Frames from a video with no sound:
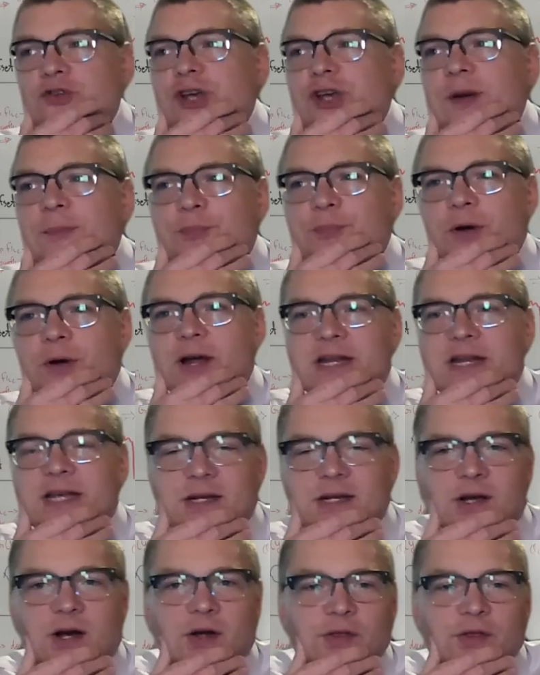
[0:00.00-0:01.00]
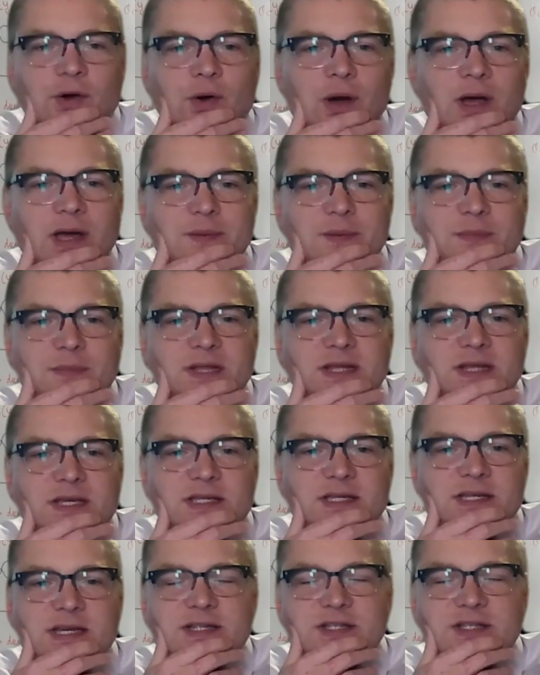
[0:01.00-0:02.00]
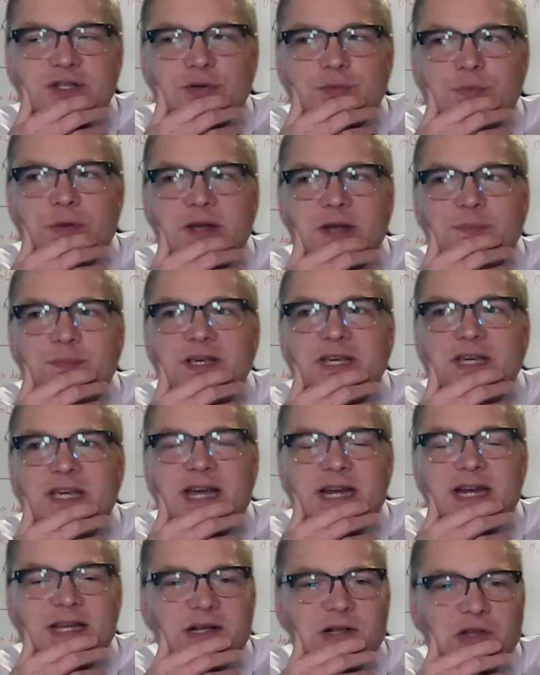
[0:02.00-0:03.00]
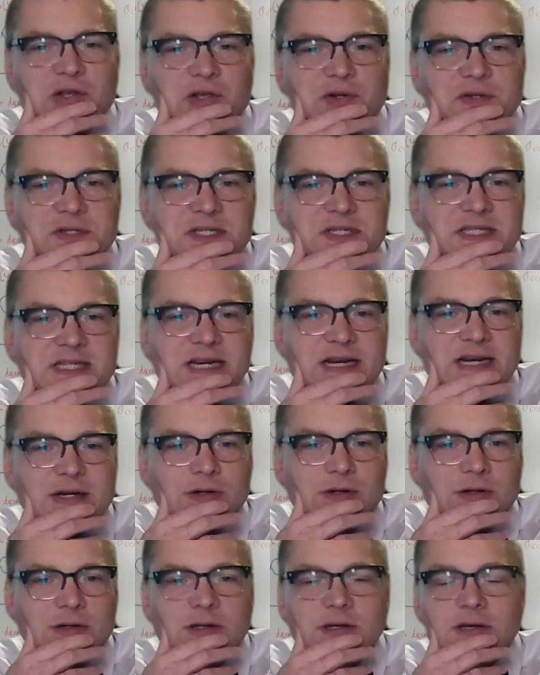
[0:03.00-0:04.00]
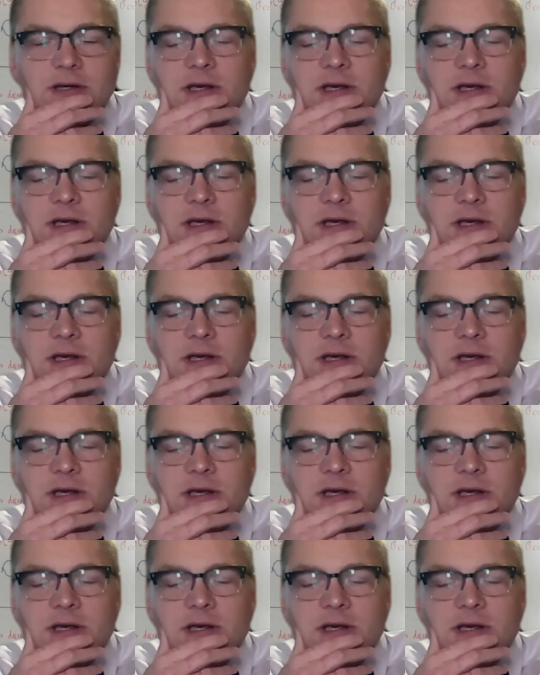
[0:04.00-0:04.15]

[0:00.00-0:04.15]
jump right in, although I admit this answer might be getting a little stale.